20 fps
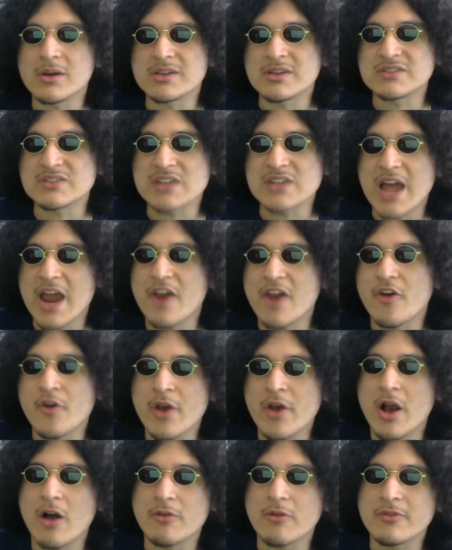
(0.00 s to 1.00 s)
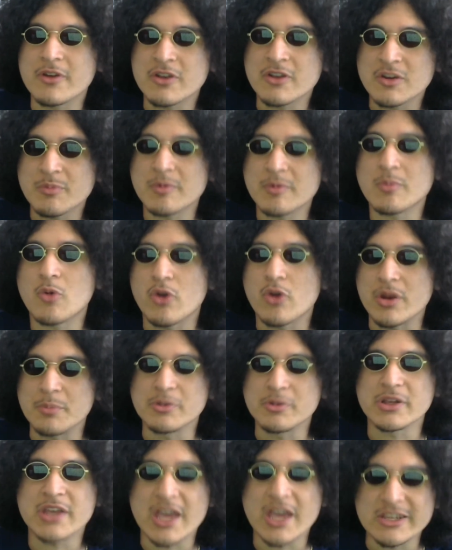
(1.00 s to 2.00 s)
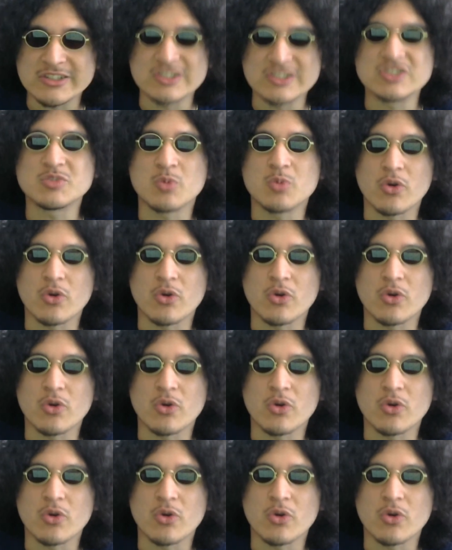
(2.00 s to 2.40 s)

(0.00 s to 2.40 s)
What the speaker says: because in IRL, there could be more implications,